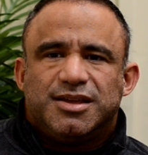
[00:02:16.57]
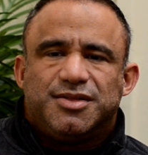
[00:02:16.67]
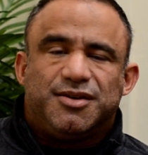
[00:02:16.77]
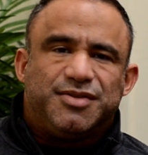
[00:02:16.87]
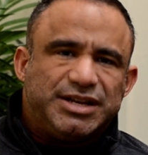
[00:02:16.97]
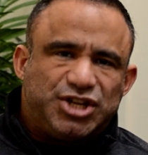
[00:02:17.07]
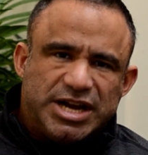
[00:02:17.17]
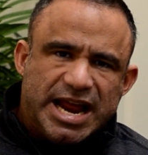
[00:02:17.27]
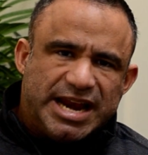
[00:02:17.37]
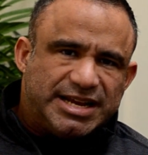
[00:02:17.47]
they're the
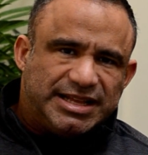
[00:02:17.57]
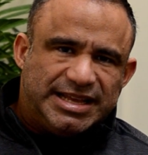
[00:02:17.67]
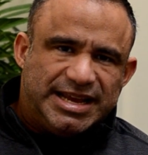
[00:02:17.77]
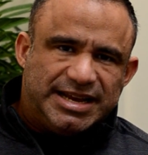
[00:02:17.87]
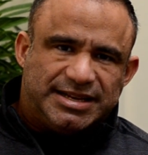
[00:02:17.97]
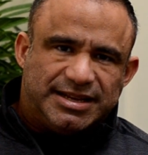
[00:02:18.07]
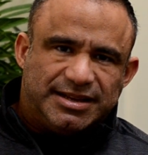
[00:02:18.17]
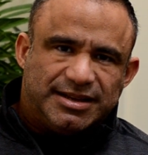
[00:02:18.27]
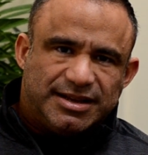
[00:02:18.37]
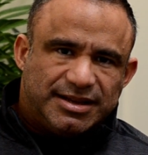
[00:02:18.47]
genetic elite.
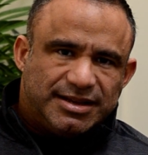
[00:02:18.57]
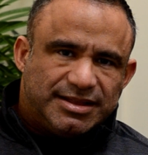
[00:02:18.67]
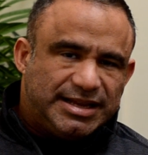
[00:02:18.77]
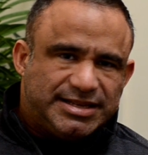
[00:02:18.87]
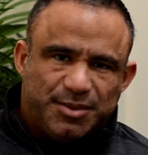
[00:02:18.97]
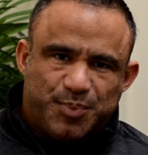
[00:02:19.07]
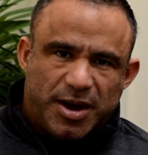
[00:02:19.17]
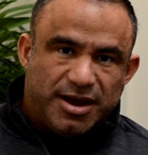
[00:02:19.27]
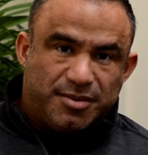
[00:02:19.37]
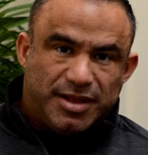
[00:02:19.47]
That's the
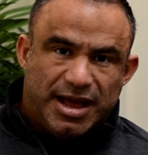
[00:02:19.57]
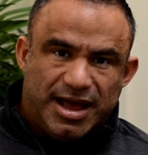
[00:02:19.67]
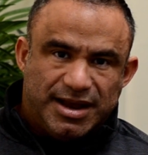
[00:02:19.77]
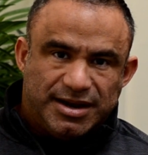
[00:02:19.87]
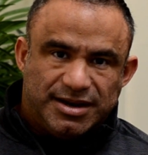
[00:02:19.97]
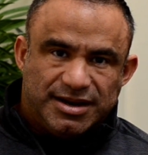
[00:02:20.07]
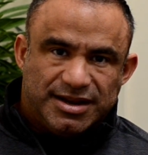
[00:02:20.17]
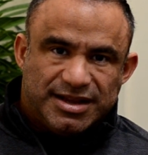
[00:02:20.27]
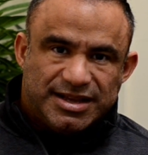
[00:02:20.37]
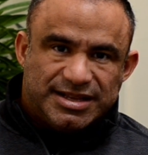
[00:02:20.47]
bottom line.
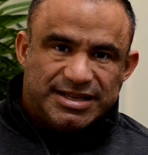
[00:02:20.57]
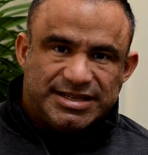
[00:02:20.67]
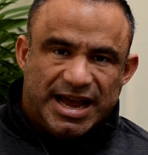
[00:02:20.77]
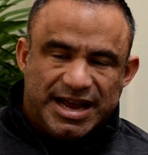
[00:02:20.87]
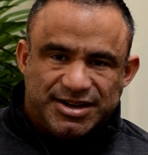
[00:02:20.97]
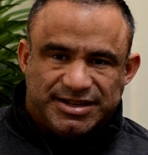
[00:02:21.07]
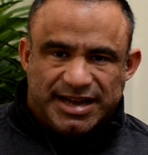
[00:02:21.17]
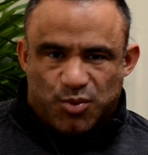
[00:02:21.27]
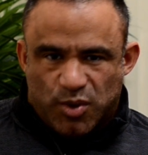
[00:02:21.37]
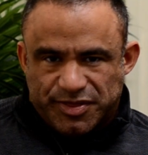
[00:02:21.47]
This guy could
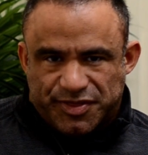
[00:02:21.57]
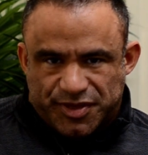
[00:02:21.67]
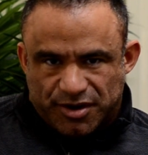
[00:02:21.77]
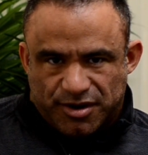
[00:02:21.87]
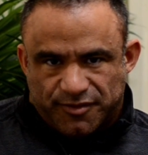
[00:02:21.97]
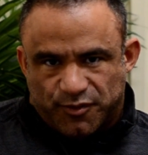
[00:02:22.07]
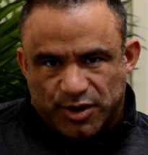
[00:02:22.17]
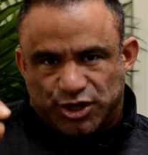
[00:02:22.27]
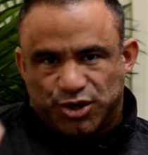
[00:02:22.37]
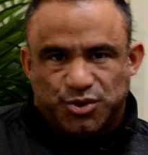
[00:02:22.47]
take one third of
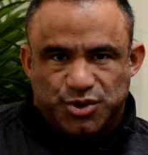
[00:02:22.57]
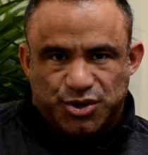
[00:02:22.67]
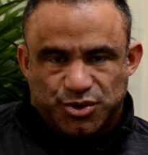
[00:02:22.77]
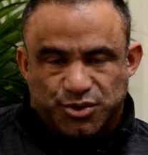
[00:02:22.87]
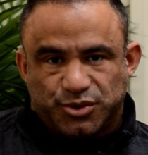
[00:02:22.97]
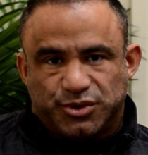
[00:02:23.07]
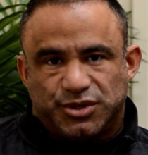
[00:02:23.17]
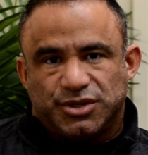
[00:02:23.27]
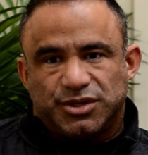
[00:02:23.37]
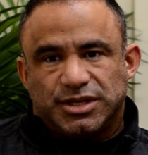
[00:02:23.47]
what you
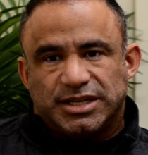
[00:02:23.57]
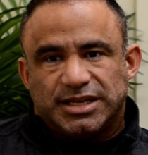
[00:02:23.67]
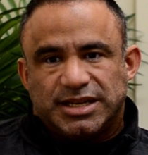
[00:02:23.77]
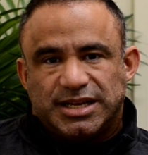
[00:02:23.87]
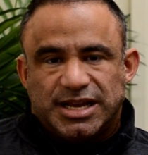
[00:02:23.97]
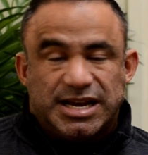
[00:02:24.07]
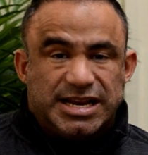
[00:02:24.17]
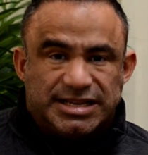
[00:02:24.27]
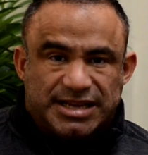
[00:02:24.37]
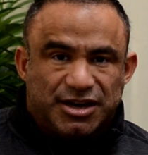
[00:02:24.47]
use, and
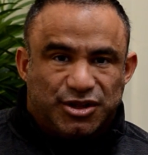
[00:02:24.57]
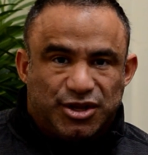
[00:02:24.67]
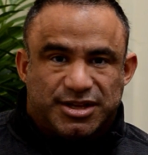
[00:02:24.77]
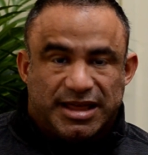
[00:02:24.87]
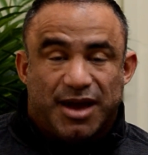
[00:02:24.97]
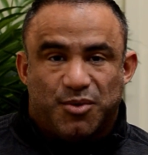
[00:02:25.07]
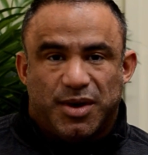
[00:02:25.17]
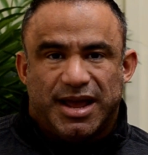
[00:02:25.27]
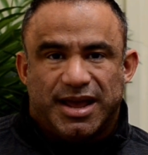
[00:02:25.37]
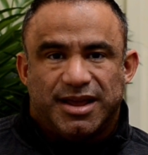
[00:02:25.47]
he's going to look that
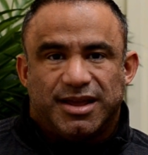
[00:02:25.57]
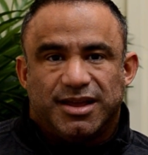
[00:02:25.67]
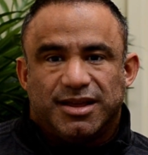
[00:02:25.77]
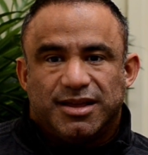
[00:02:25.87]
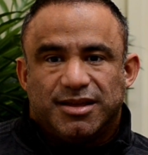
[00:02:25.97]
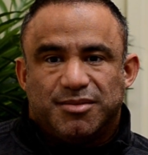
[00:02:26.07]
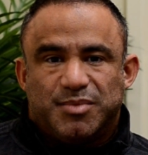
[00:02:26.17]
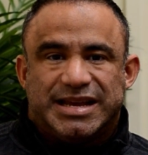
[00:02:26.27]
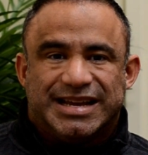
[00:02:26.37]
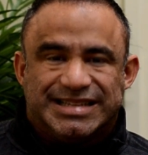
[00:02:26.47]
way
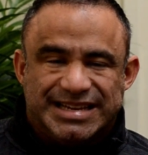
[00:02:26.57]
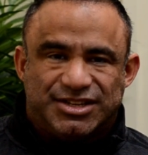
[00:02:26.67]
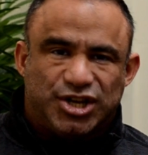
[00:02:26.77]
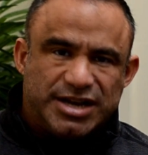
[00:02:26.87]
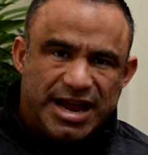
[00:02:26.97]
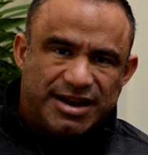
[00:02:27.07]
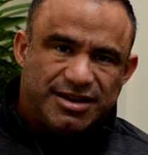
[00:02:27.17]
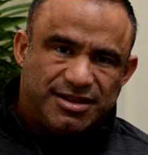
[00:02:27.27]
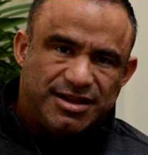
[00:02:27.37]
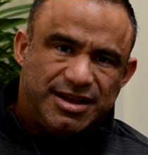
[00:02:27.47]
because he's
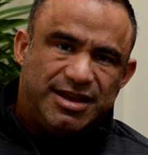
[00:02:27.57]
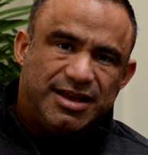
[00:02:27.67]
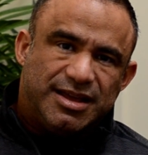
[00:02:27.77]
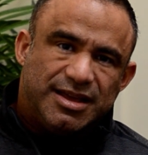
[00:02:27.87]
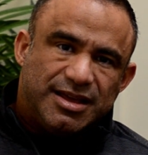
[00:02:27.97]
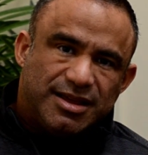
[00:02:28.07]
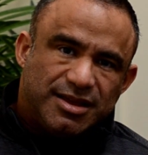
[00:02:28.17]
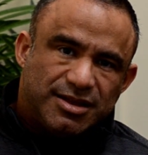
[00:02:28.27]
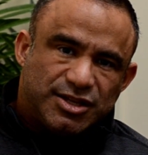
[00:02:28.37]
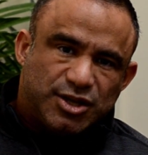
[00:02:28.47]
genetically
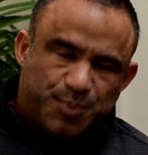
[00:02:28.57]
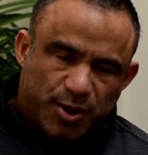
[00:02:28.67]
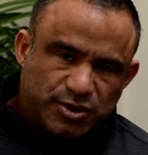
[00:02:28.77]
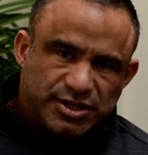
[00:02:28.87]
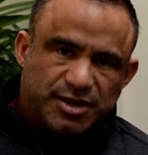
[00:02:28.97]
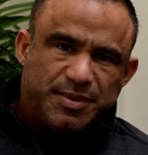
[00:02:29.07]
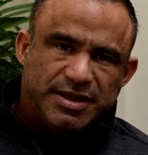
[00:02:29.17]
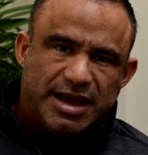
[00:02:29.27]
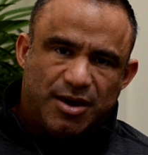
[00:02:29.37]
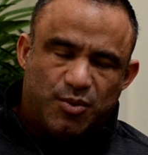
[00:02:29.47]
supposed to be
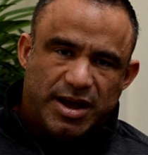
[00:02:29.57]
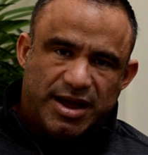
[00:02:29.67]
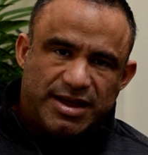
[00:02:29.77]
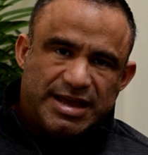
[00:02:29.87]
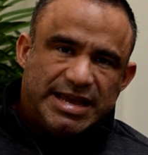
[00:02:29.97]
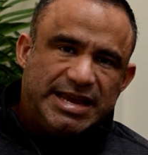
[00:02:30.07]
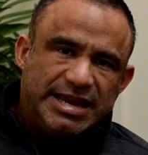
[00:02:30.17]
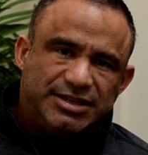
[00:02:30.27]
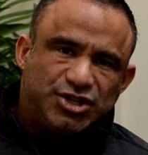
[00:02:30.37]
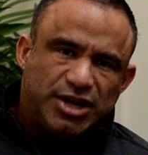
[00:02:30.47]
that way.
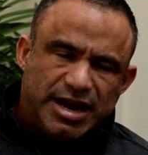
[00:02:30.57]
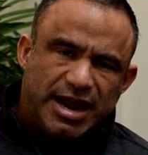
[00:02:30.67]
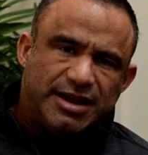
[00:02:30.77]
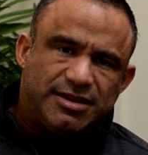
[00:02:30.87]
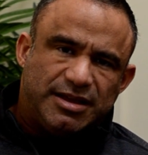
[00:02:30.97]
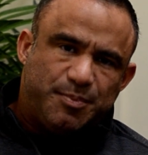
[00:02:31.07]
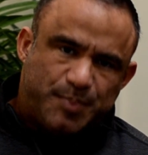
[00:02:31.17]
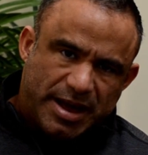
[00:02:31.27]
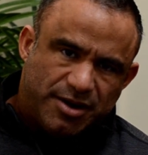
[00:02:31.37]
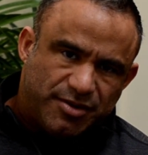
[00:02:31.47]
He's genetically
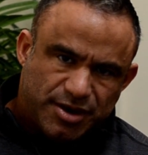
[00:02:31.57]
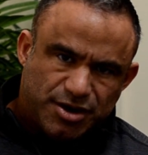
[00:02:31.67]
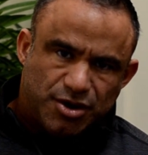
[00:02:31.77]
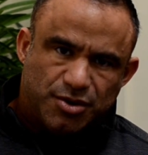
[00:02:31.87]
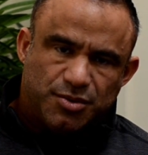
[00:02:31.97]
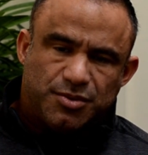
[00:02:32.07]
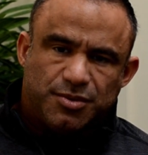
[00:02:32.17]
better than you.